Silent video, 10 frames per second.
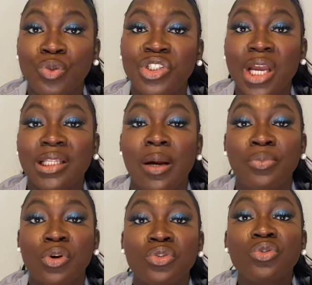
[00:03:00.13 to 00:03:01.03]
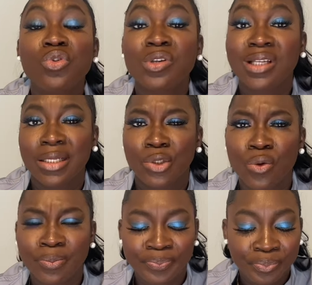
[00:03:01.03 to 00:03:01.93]
check their blood glucose at
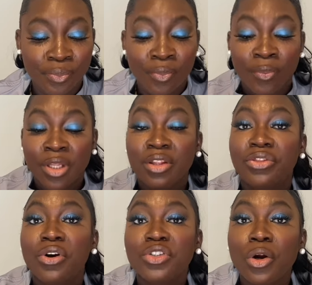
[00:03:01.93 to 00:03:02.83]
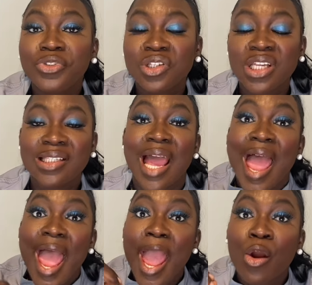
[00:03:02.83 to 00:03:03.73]
home. The third option says,
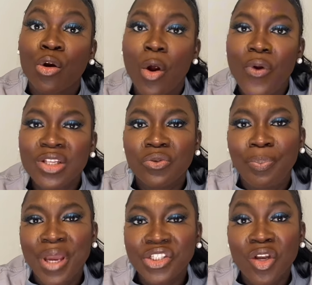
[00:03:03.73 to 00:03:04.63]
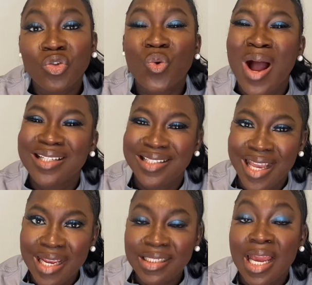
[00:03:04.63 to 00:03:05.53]
encourage the patient to
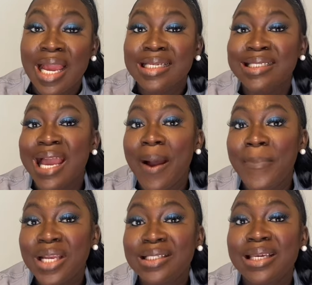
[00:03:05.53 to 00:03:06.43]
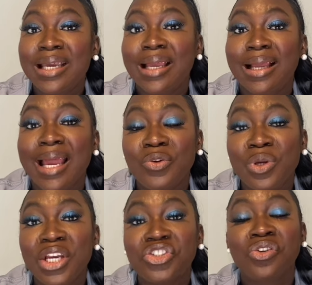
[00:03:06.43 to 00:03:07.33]
attend diabetic
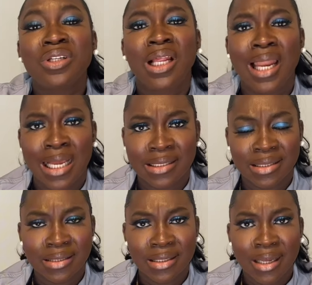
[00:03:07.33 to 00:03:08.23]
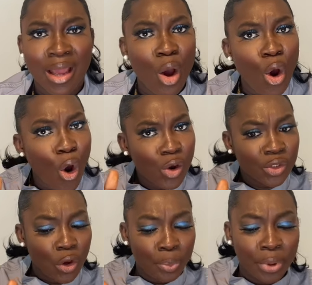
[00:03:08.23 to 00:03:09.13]
education class. Hold
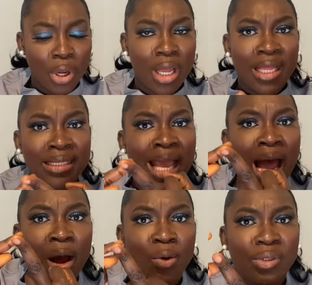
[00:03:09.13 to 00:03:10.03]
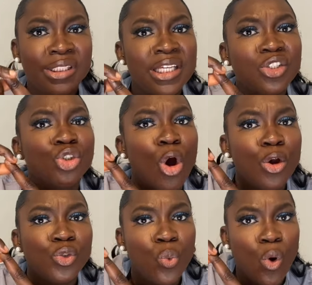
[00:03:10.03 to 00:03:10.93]
up. Now, this
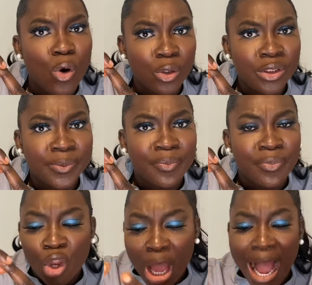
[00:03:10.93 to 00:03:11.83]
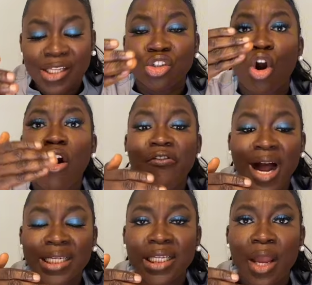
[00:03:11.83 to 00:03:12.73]
third one has
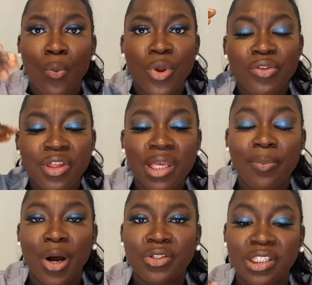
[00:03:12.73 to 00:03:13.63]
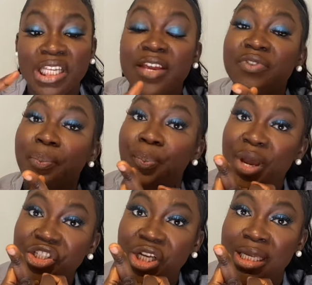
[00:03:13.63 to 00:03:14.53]
covered, when you think about it, if the
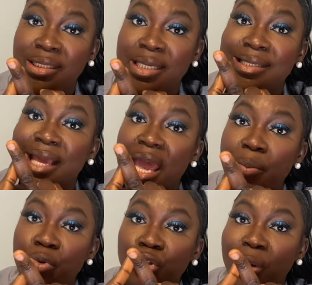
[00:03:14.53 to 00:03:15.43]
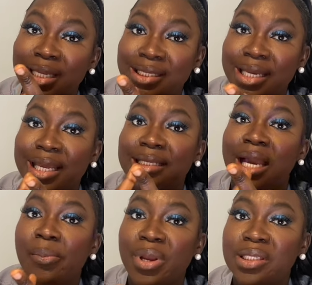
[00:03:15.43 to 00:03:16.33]
patient is able to attend a
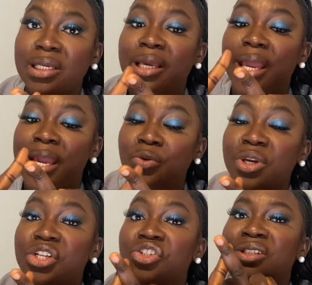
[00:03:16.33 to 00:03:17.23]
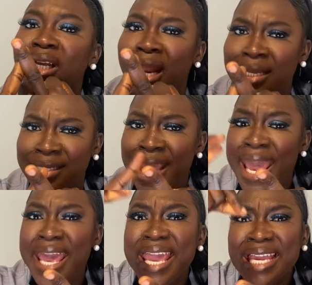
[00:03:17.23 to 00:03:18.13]
diabetic education class,
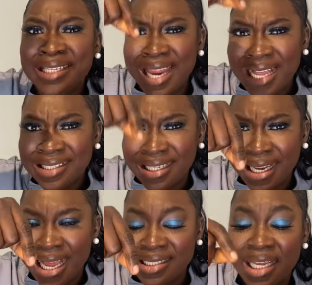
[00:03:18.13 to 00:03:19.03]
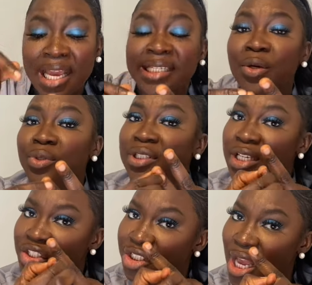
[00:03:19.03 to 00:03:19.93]
in that class, they will
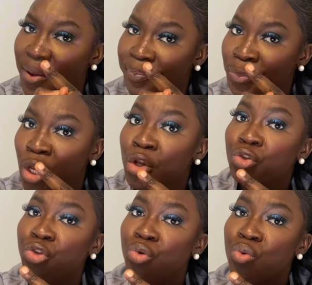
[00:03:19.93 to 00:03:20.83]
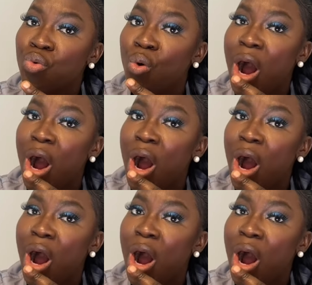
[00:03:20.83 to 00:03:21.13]
teach them to